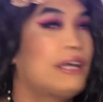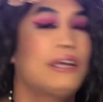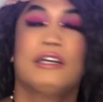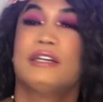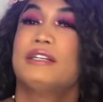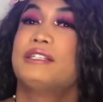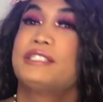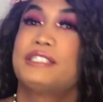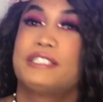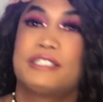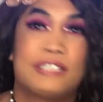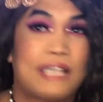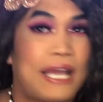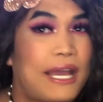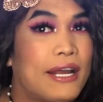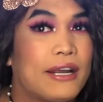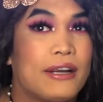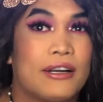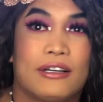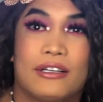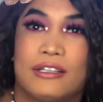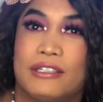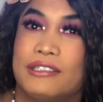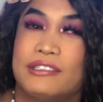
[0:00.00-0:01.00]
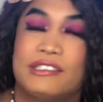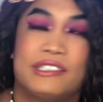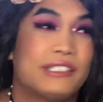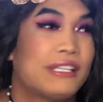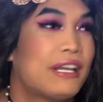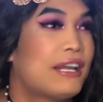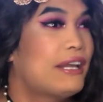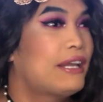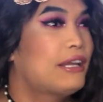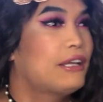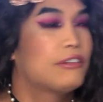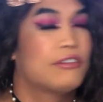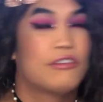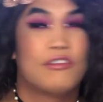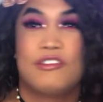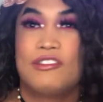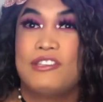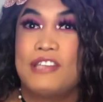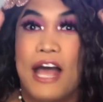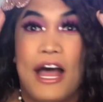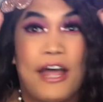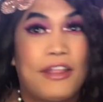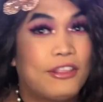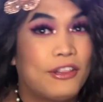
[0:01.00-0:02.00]
stares,
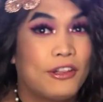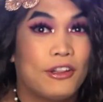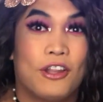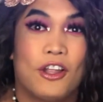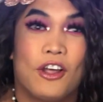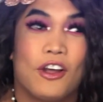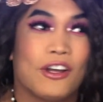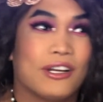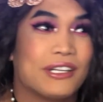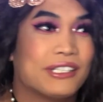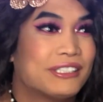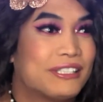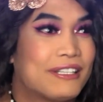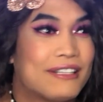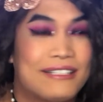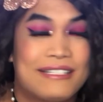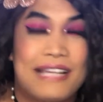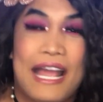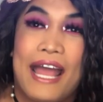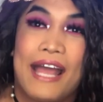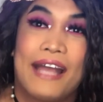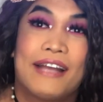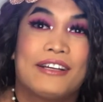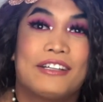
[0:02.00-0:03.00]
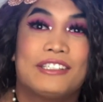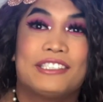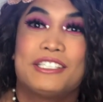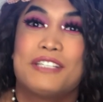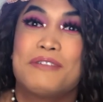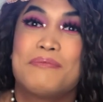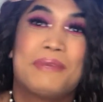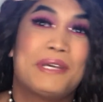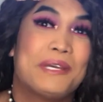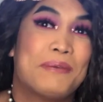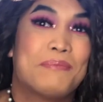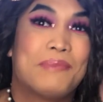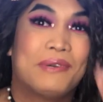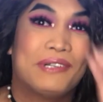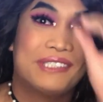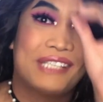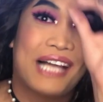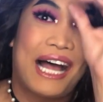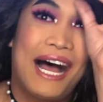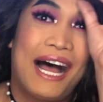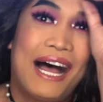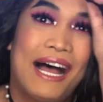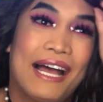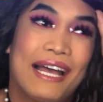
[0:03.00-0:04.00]
death looks, daggers in people's
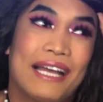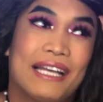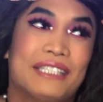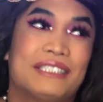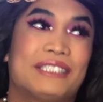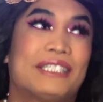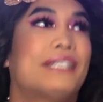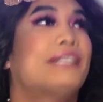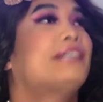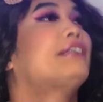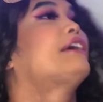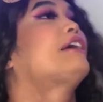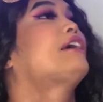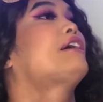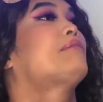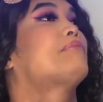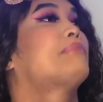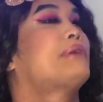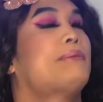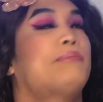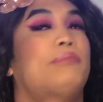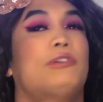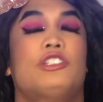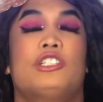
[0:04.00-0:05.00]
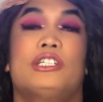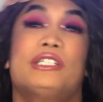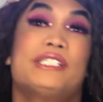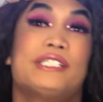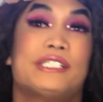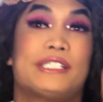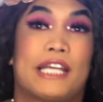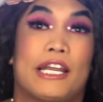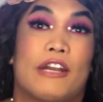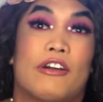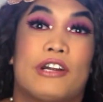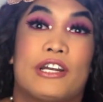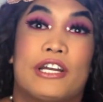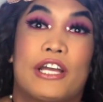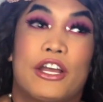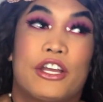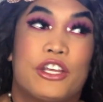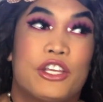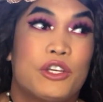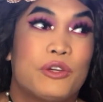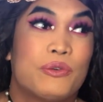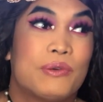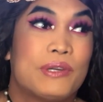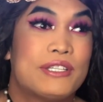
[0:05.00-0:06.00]
eyes, and people just staring at
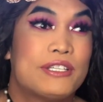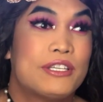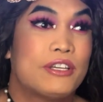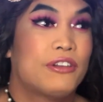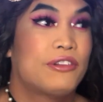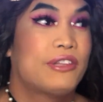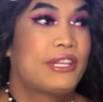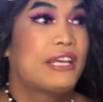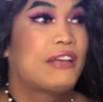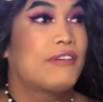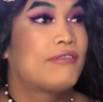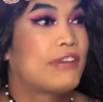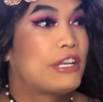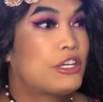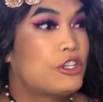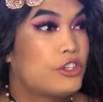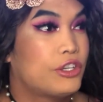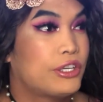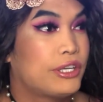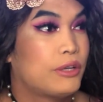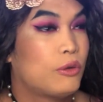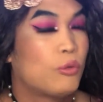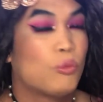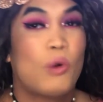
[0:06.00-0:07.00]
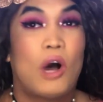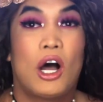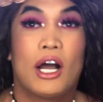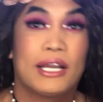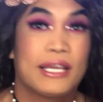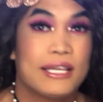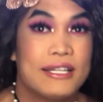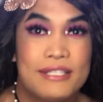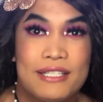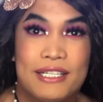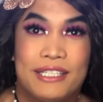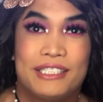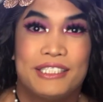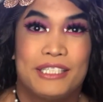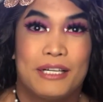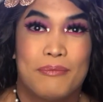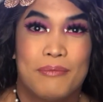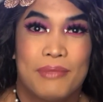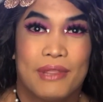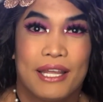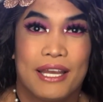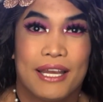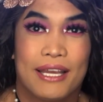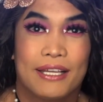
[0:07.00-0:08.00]
you until they eventually walk into
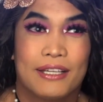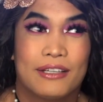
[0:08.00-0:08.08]
something?